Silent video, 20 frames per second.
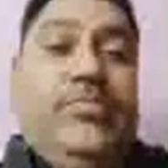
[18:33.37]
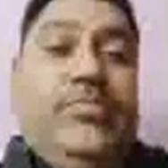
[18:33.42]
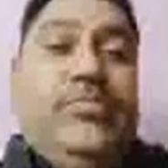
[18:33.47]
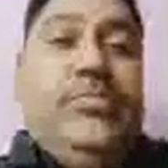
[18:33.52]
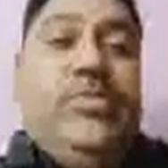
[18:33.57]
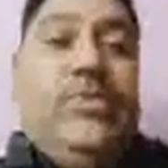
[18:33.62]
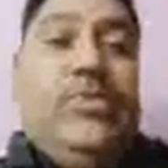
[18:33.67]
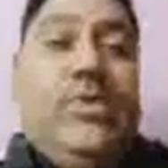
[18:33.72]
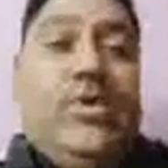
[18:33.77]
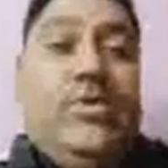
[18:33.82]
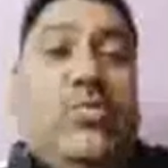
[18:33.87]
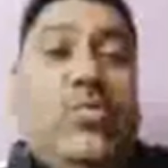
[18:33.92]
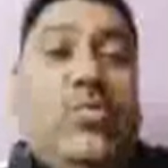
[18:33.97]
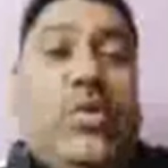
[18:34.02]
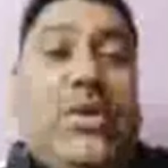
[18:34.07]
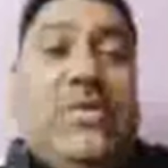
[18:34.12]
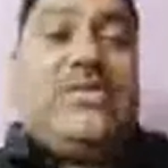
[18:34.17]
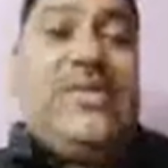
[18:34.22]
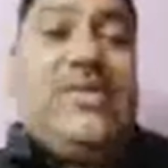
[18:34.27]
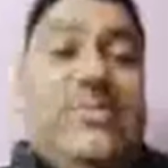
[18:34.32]
Now, what
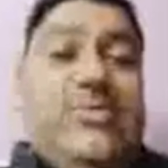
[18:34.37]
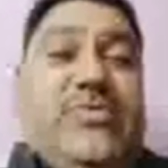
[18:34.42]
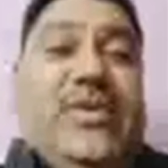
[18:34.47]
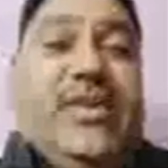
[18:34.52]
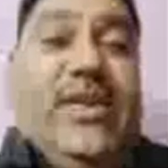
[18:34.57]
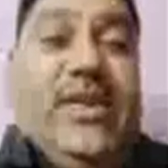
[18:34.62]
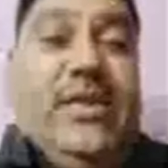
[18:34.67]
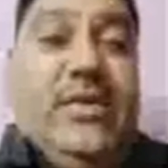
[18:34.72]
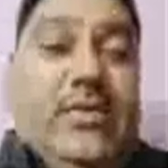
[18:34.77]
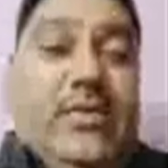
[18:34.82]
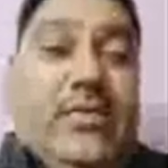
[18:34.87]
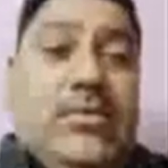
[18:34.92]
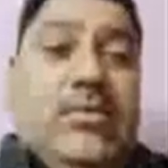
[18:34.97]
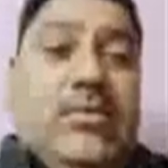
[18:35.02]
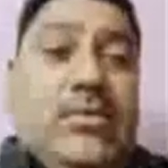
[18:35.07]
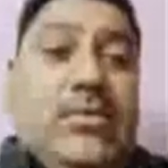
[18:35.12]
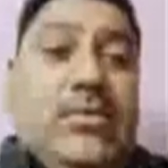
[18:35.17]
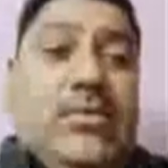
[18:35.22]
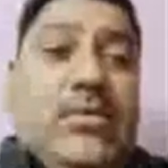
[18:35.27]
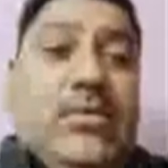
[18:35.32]
steps we can
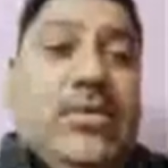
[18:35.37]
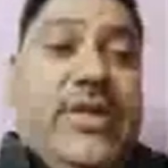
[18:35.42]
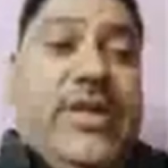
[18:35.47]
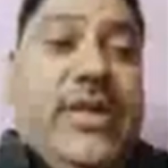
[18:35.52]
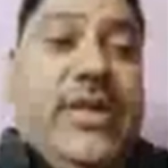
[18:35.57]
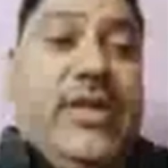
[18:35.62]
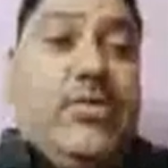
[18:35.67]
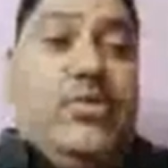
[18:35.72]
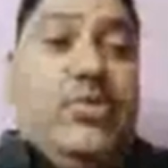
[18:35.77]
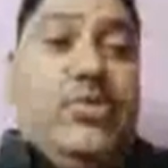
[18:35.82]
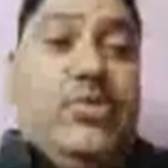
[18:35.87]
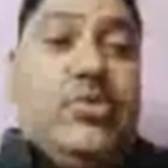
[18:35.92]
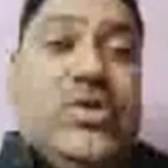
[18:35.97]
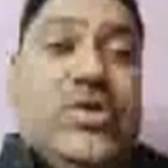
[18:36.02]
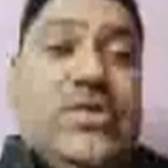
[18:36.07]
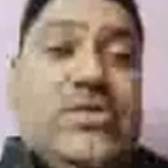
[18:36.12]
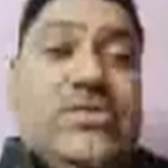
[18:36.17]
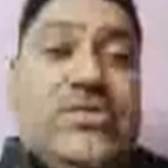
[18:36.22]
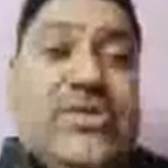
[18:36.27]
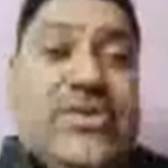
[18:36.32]
take to
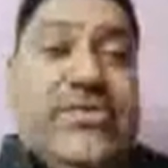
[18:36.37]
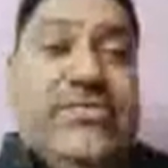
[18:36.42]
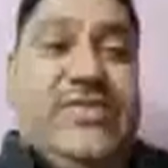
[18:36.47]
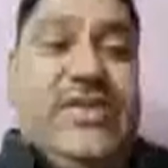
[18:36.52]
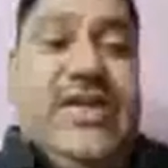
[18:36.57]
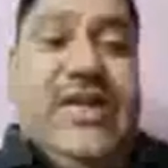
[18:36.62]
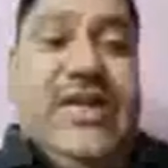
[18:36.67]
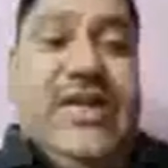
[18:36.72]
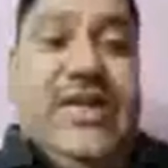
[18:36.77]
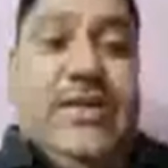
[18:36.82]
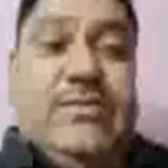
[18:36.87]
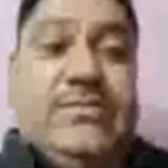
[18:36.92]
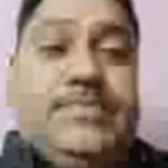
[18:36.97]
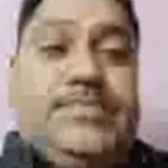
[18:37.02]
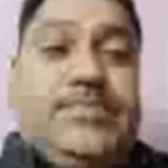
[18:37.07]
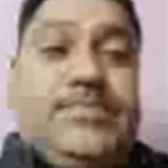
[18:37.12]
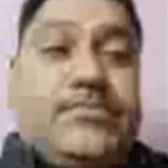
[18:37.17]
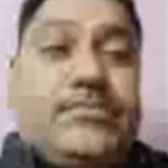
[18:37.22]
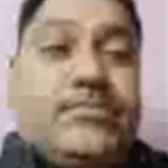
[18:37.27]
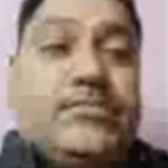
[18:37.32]
conserve the land?
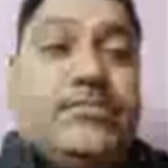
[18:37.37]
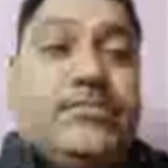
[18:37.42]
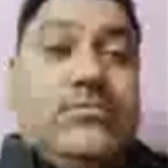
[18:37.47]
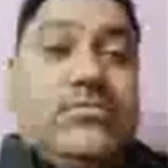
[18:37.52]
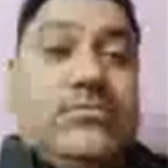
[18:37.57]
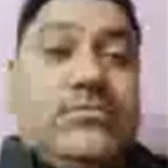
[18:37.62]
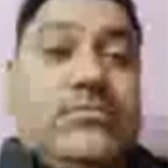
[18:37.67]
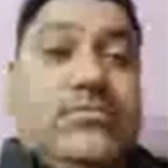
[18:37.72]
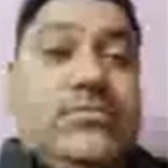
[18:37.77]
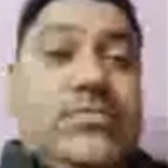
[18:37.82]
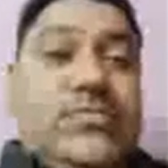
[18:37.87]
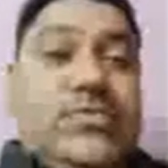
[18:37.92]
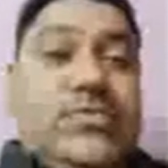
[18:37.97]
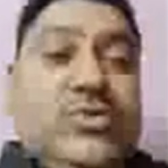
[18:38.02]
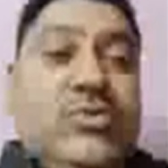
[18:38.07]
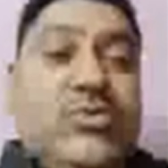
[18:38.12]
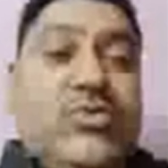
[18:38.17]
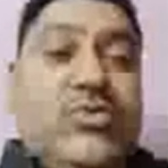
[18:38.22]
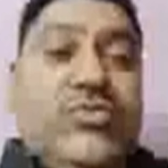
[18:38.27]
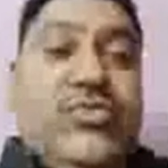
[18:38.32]

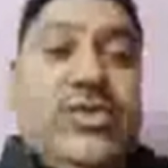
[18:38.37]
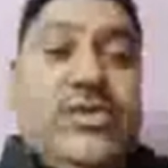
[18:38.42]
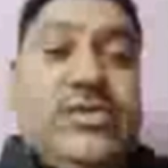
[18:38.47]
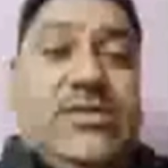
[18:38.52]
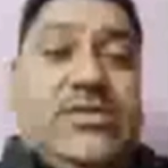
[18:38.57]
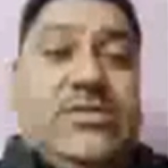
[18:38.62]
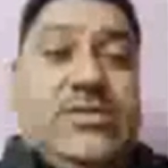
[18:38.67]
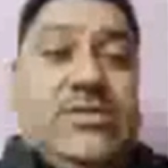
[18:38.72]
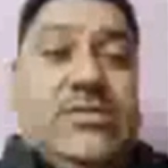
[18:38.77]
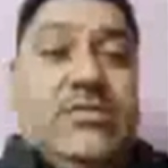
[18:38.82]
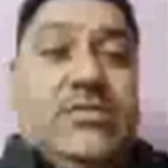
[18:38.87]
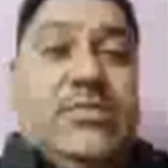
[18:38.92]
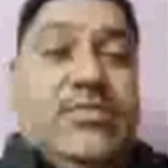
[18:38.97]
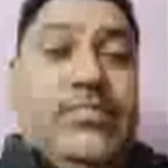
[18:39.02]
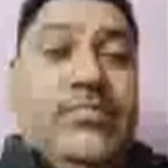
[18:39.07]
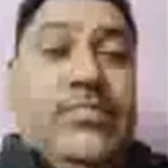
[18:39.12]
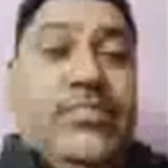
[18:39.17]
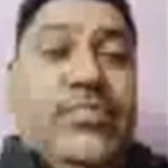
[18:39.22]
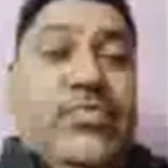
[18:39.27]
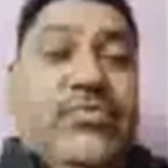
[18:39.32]
First,
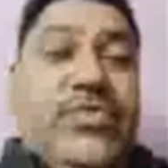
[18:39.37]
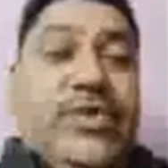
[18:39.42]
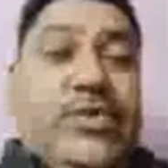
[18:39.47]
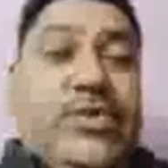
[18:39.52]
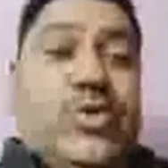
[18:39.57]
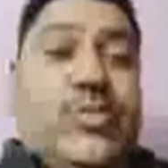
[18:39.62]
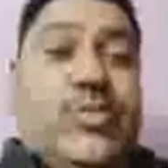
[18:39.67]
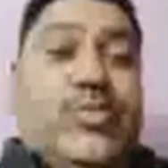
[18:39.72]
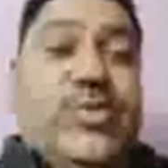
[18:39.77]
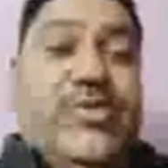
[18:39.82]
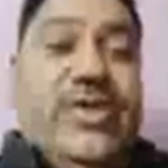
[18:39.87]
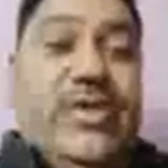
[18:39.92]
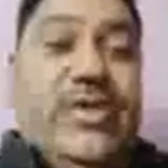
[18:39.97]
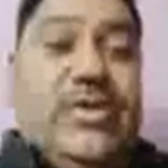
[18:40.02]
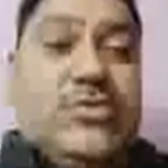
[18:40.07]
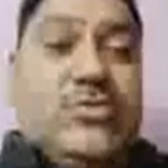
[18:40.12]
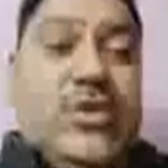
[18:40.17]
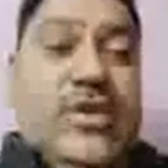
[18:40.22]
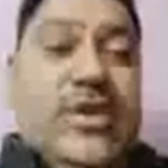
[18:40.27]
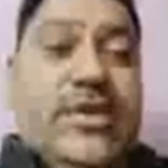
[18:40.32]
we should prevent
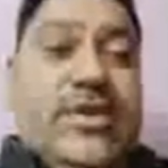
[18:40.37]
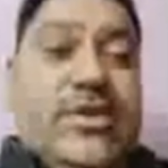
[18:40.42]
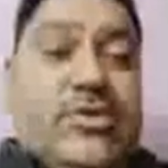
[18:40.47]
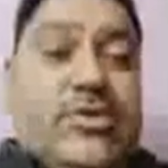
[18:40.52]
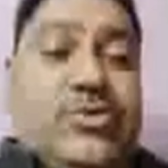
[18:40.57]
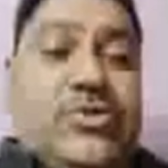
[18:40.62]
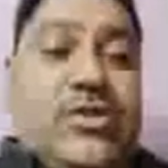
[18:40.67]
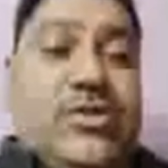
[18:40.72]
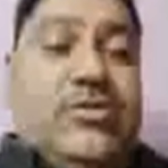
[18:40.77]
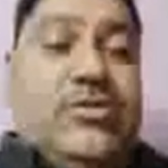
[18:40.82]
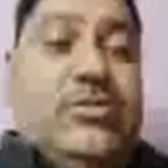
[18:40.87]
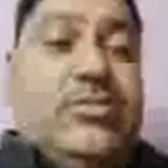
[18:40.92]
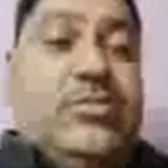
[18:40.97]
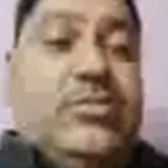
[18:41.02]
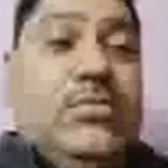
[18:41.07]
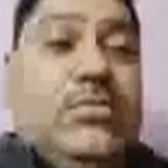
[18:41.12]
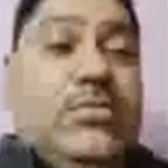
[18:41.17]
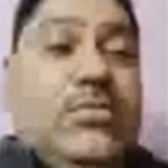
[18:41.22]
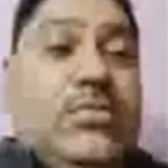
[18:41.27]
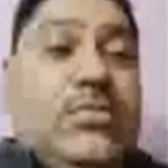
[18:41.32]
soil erosion
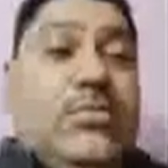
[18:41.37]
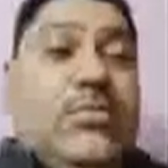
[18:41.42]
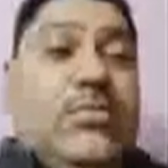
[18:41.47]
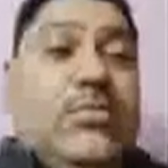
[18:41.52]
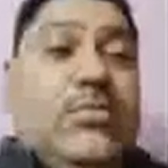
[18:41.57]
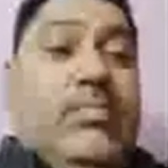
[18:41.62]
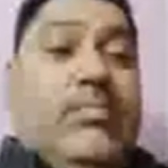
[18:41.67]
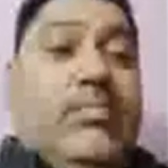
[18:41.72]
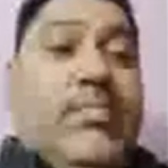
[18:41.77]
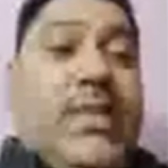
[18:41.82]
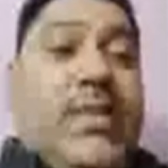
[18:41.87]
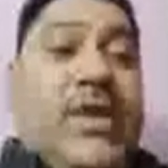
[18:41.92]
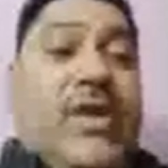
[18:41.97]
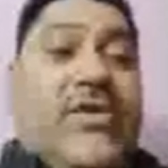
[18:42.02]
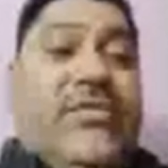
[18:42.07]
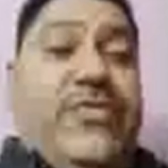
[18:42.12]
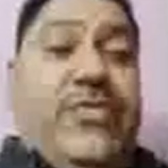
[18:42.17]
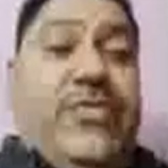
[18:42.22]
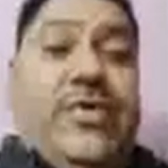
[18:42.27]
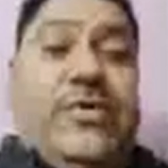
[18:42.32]
by
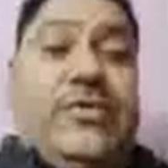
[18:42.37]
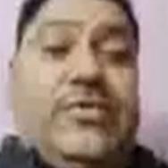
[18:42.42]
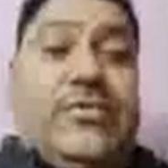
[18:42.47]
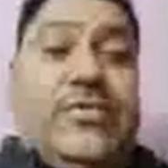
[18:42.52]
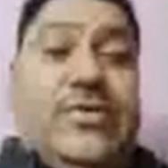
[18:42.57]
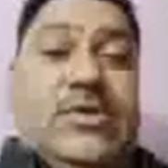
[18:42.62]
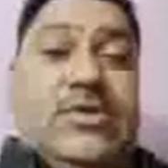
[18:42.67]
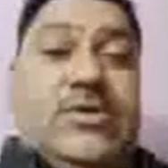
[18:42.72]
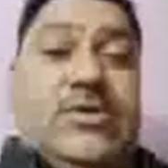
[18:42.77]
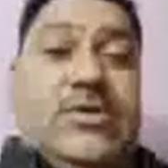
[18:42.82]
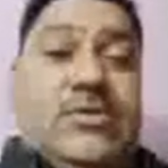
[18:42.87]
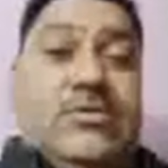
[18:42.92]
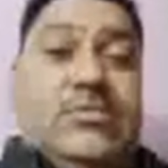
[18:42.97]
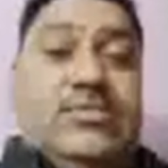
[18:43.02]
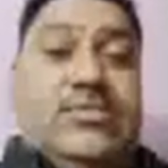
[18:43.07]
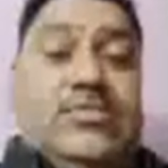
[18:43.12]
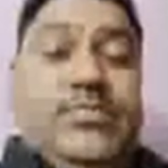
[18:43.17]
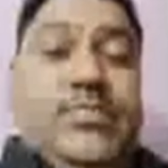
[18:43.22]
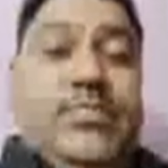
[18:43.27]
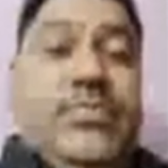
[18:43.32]
afforestation,
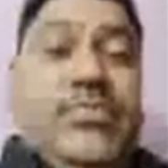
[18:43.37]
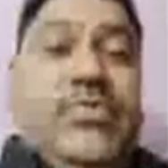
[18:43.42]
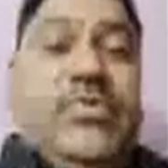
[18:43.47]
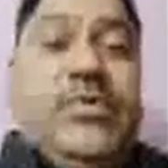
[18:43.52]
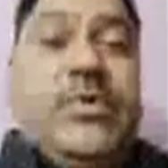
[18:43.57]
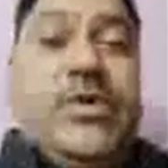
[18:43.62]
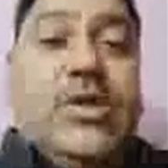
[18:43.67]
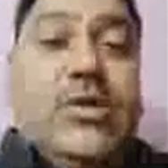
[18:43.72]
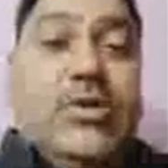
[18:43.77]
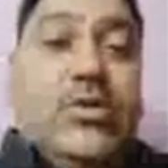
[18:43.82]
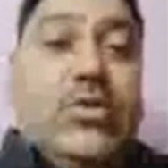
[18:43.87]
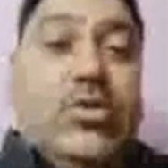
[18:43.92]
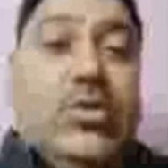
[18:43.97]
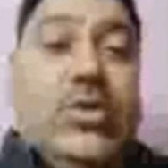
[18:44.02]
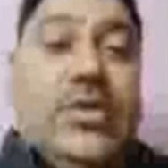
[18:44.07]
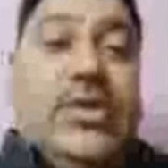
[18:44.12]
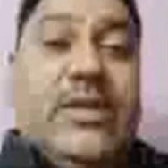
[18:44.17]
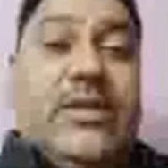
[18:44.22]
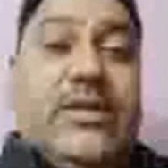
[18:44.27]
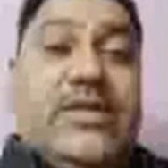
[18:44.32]
control
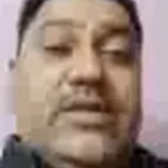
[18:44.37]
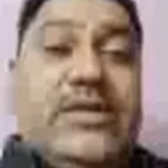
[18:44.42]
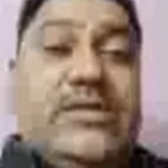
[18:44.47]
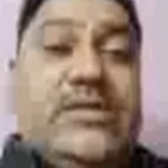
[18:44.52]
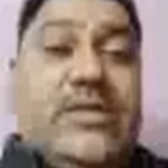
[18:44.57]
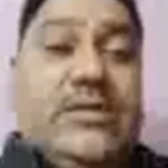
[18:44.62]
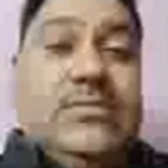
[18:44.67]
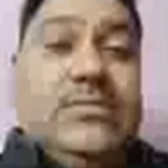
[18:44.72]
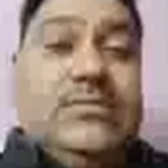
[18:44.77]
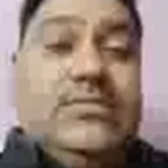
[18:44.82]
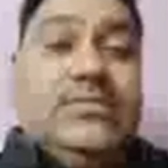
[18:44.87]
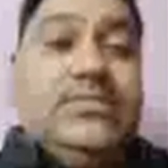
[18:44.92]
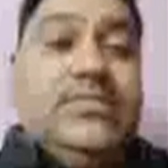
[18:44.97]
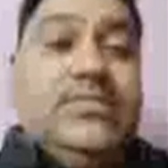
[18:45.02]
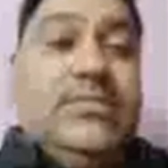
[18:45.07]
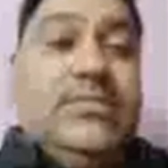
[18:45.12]
on grazing.